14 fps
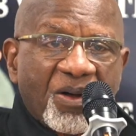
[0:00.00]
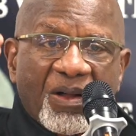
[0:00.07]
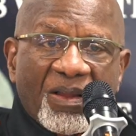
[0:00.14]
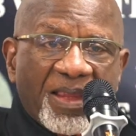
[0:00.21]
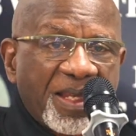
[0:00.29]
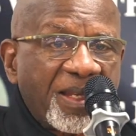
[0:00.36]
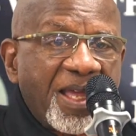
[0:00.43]

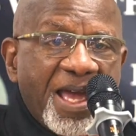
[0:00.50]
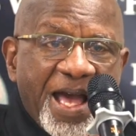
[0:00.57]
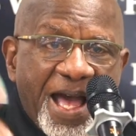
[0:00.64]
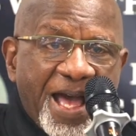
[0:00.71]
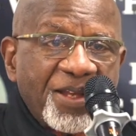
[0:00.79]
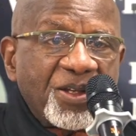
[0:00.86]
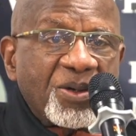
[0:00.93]
all that.
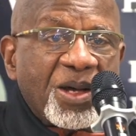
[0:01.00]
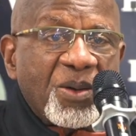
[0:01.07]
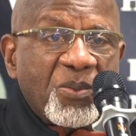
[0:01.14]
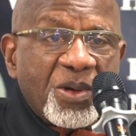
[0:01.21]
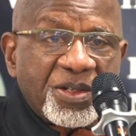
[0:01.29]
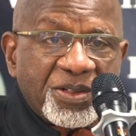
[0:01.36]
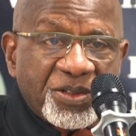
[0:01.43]
I know I
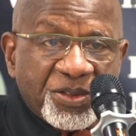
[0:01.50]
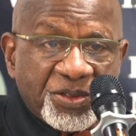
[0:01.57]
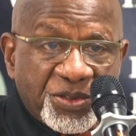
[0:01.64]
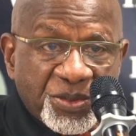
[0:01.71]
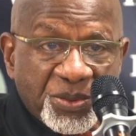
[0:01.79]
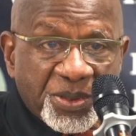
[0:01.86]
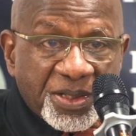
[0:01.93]
wanted to
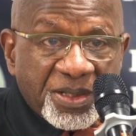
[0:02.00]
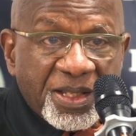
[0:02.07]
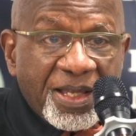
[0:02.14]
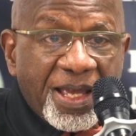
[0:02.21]
do it,